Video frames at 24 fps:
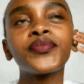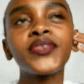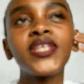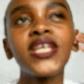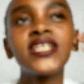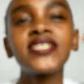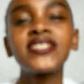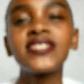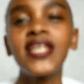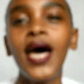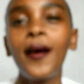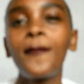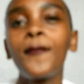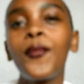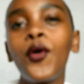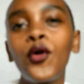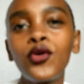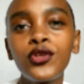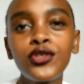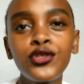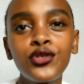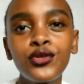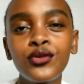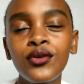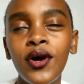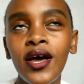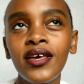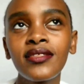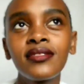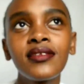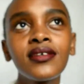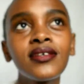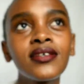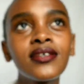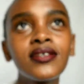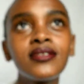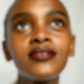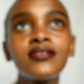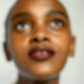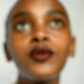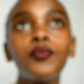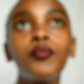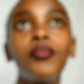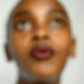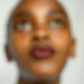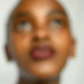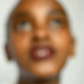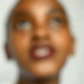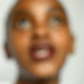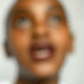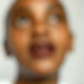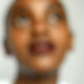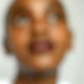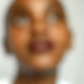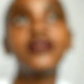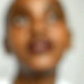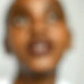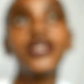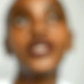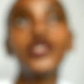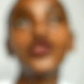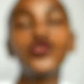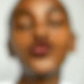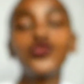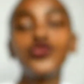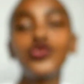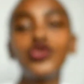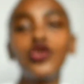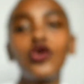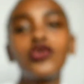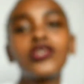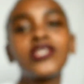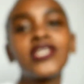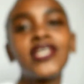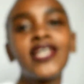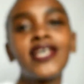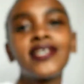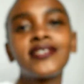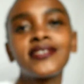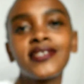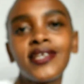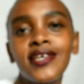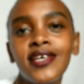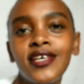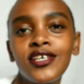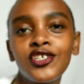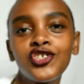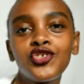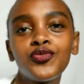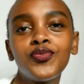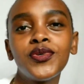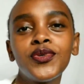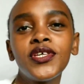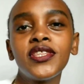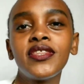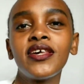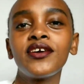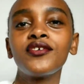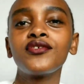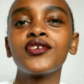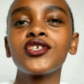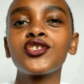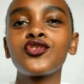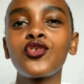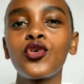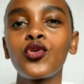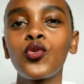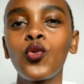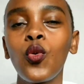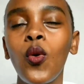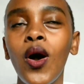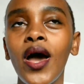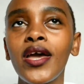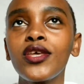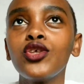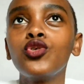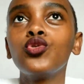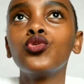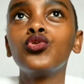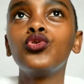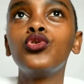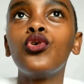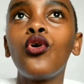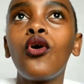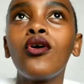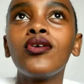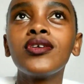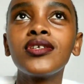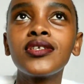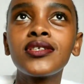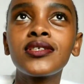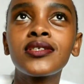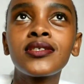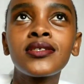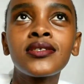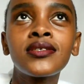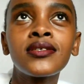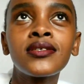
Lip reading: support you, I think it's important to not let age be the reason why you don't